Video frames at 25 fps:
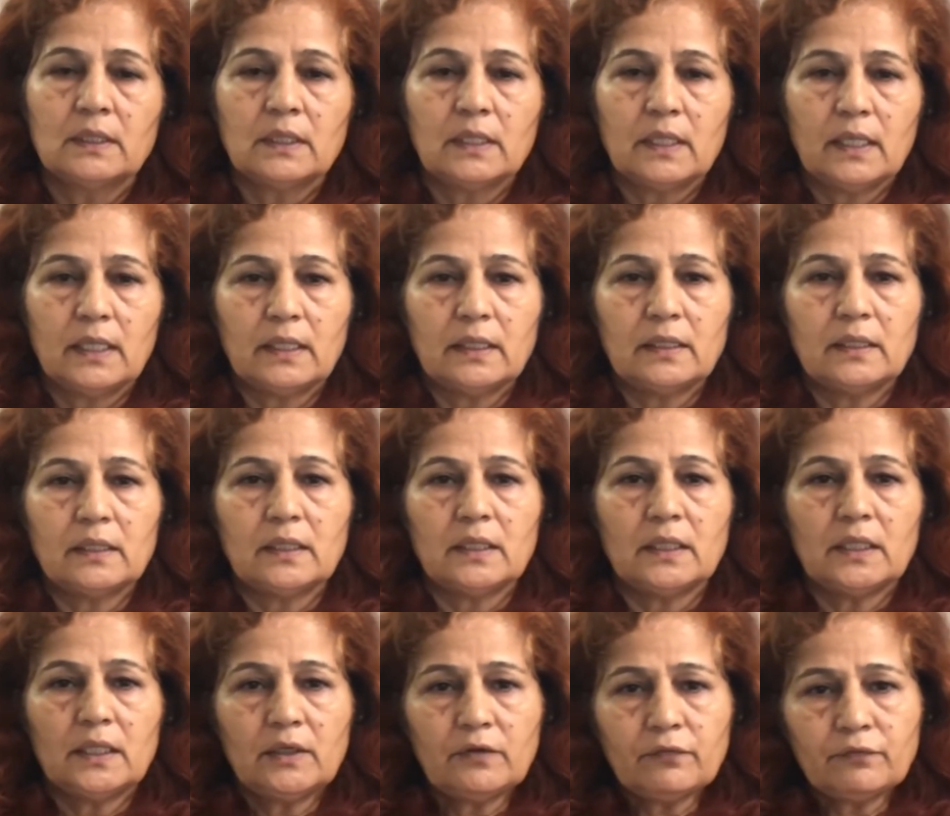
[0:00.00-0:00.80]
And
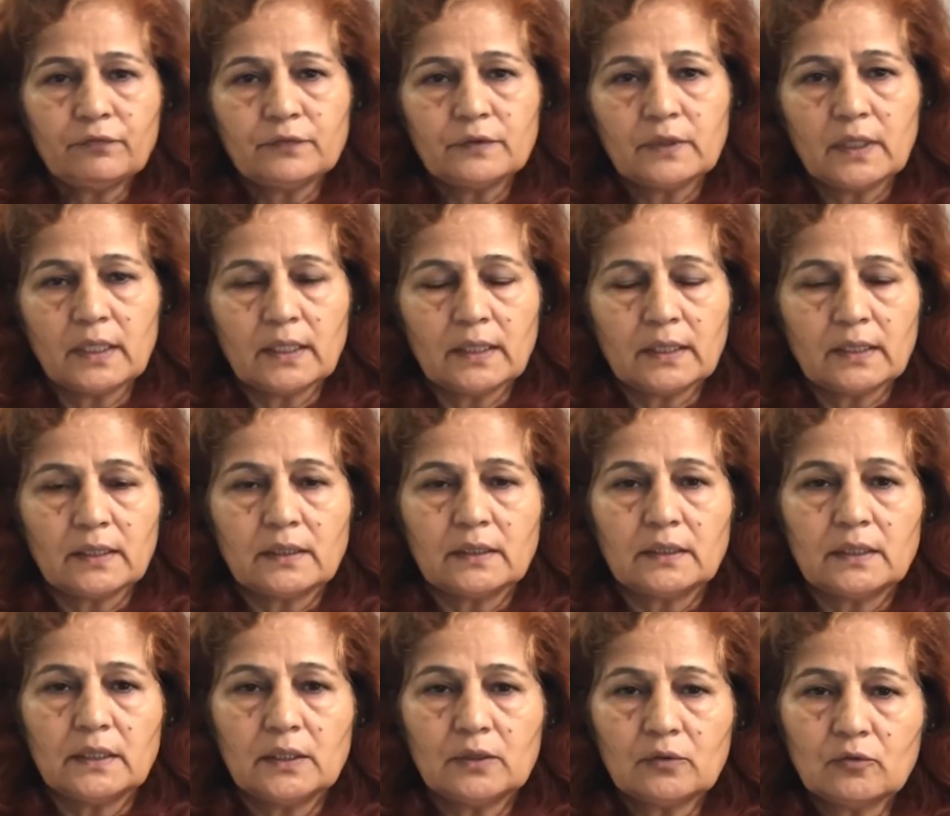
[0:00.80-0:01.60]
if the
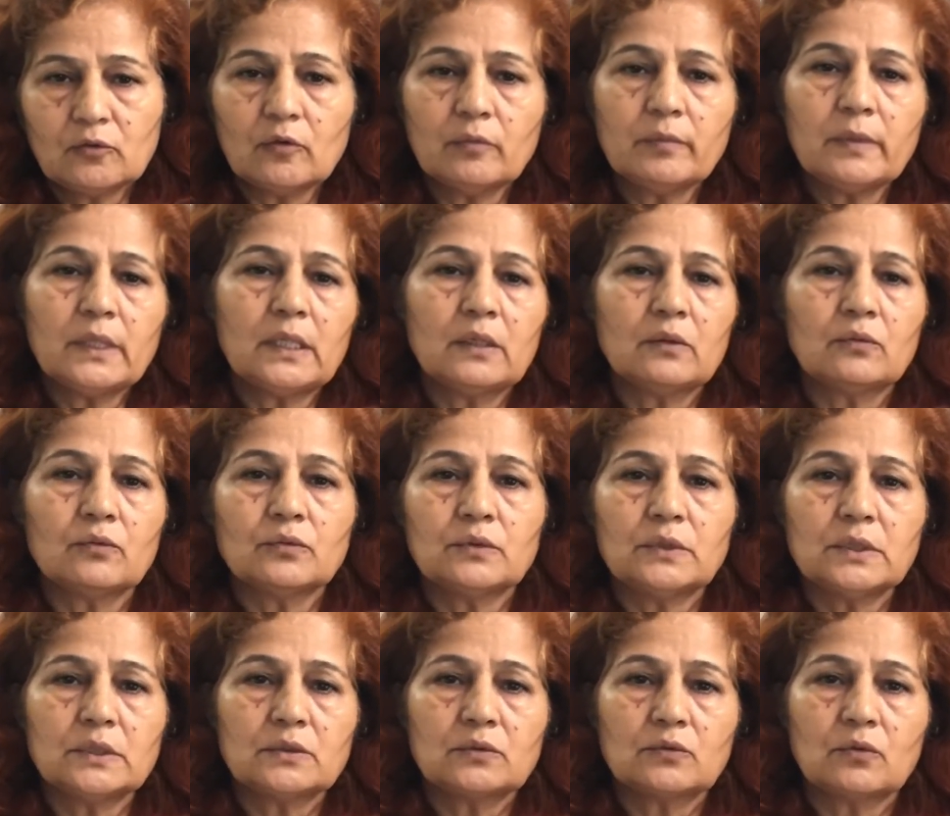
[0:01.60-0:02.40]
economic
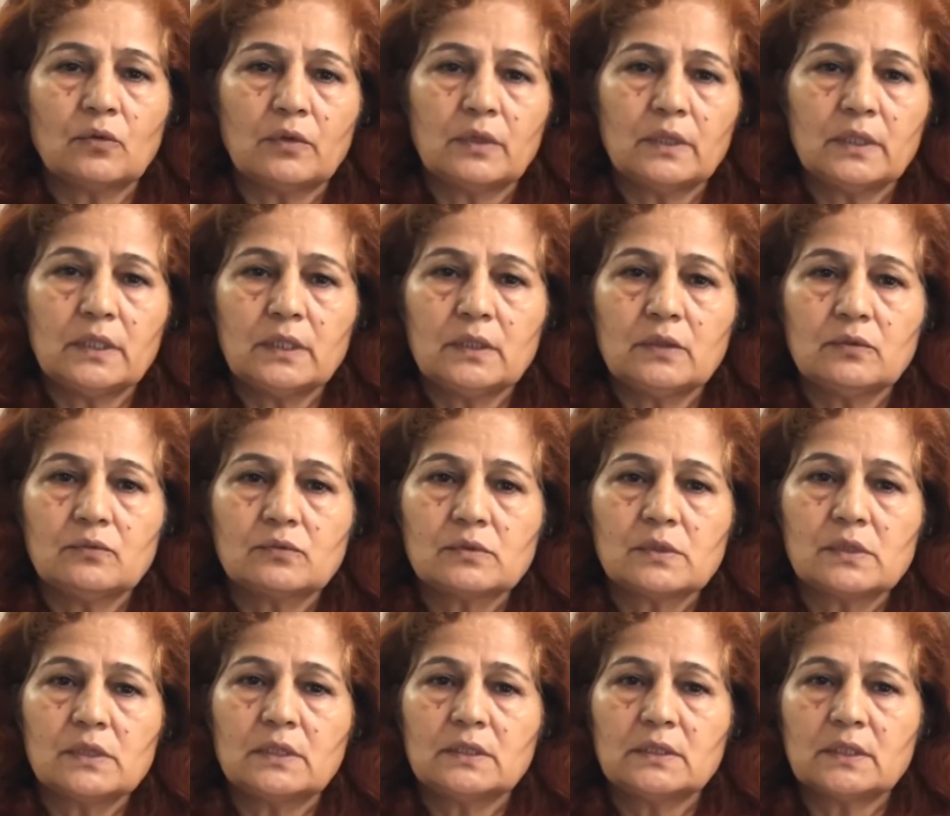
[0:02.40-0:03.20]
growth is
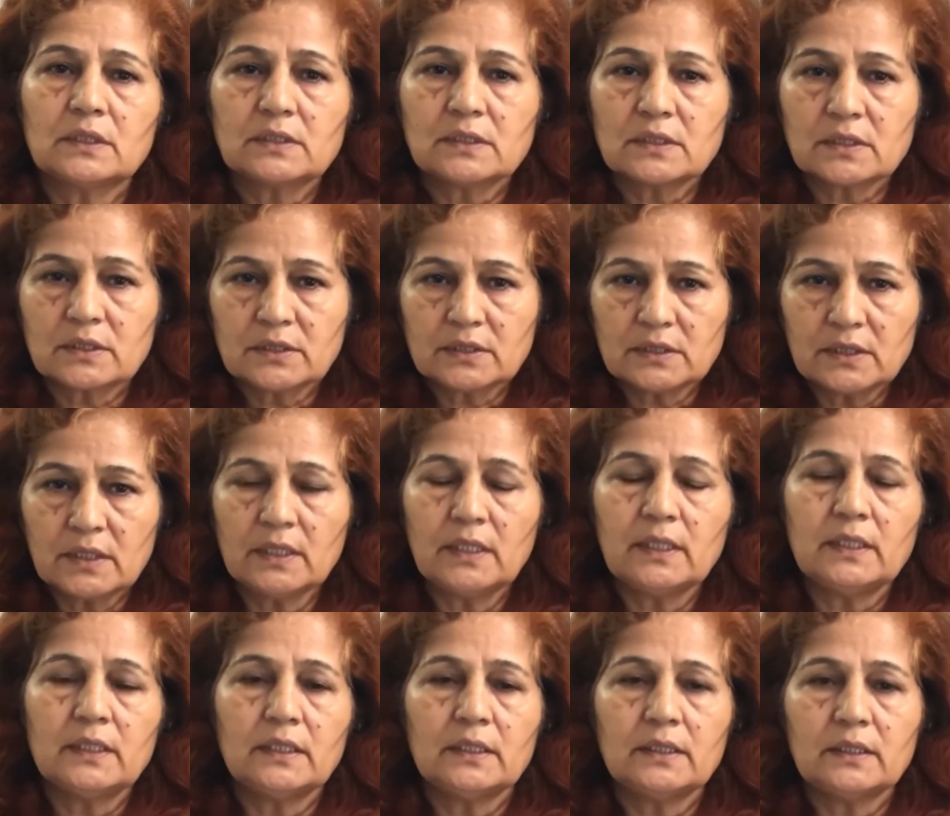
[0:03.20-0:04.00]
continuously the
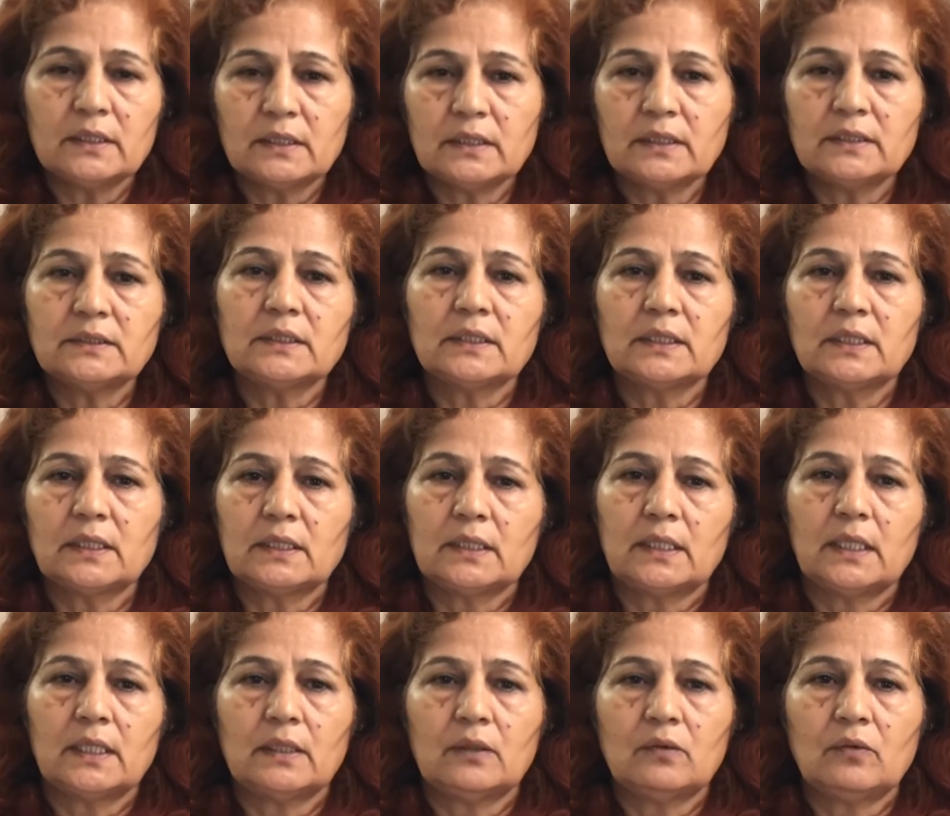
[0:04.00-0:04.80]
sustained increasing in
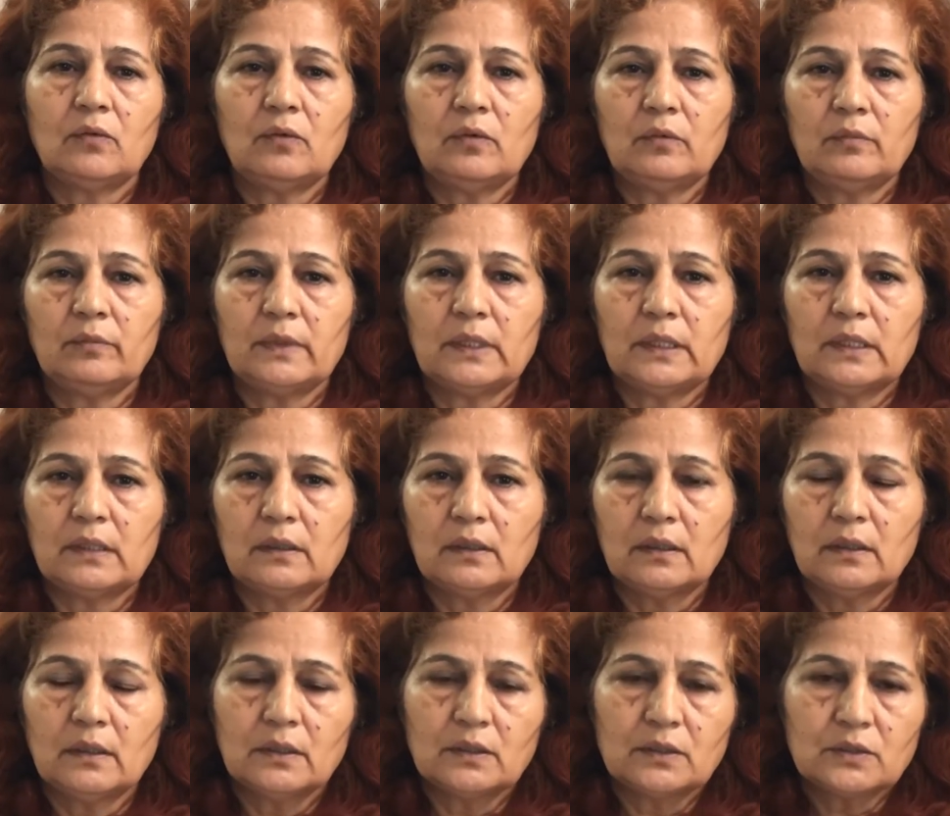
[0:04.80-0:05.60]
the economy,
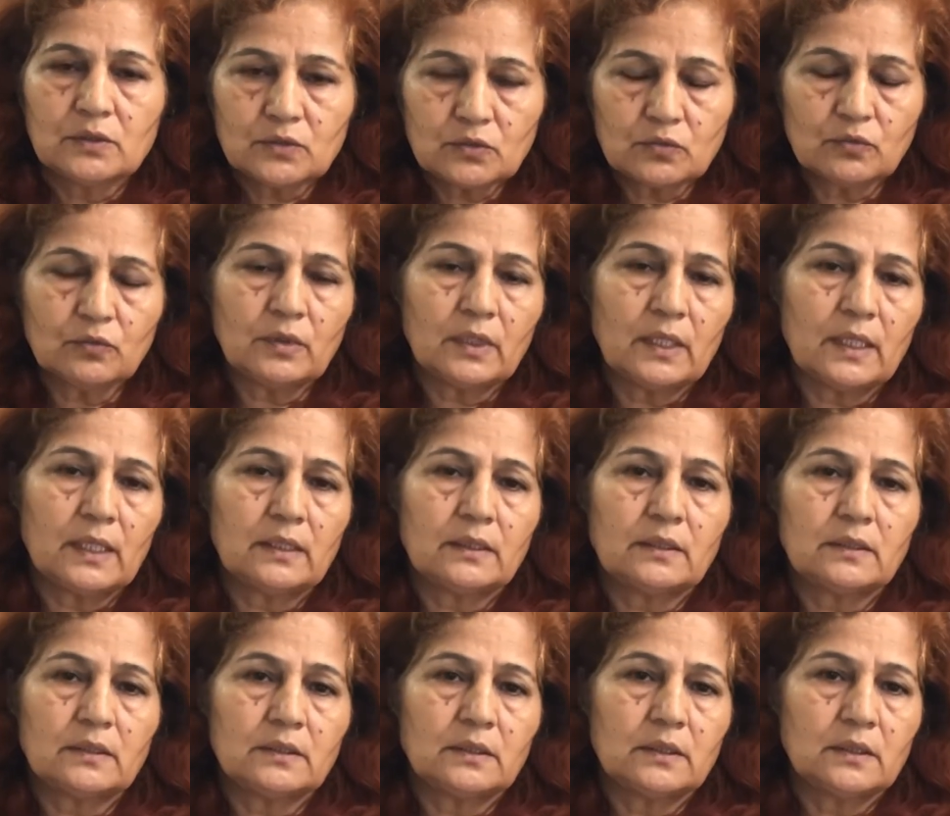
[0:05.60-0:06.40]
so
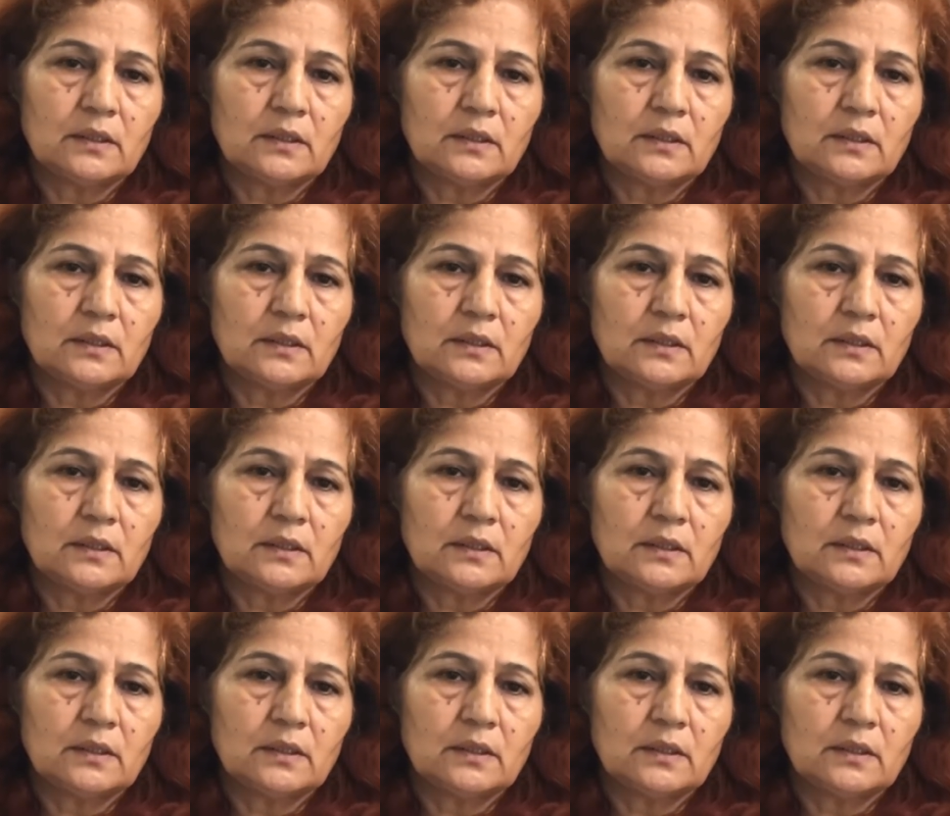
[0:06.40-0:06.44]
that